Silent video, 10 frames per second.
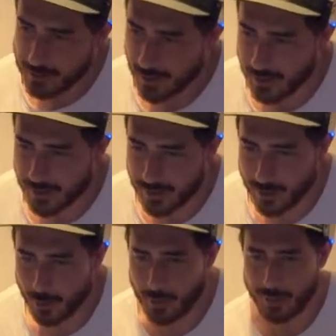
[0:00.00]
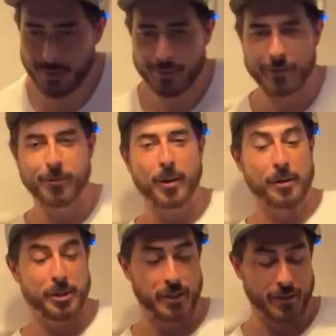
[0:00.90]
I see 2 people
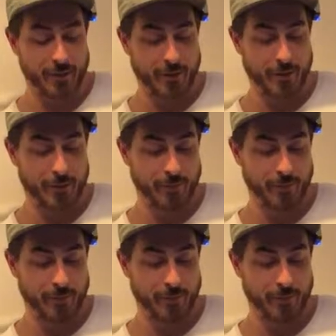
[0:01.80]
watching. So,